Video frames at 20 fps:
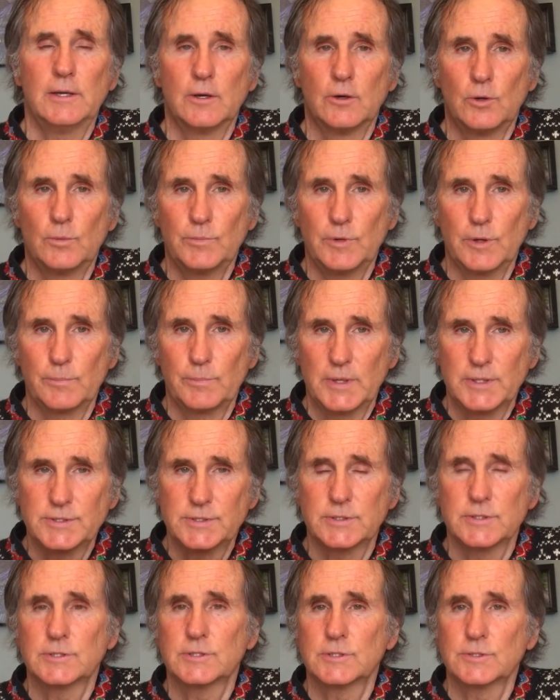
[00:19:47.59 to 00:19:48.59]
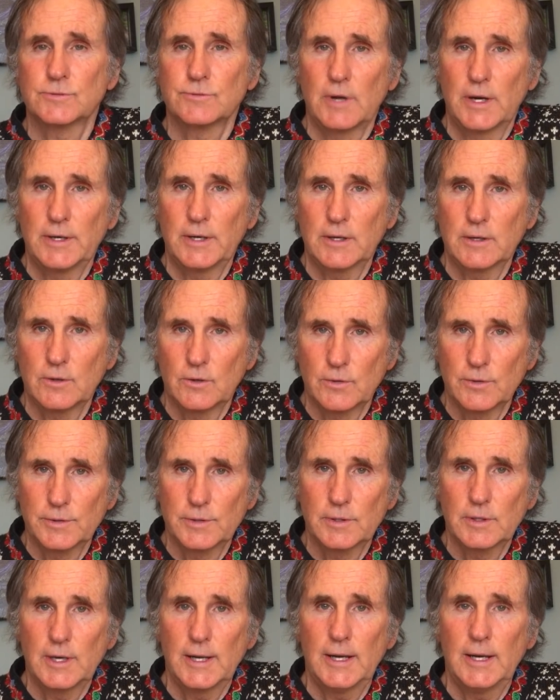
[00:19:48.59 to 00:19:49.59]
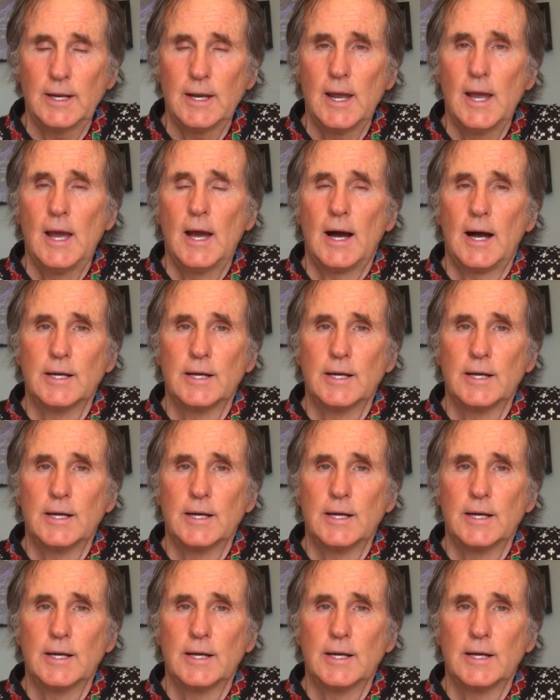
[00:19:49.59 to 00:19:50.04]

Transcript: You hope your business is running orderly.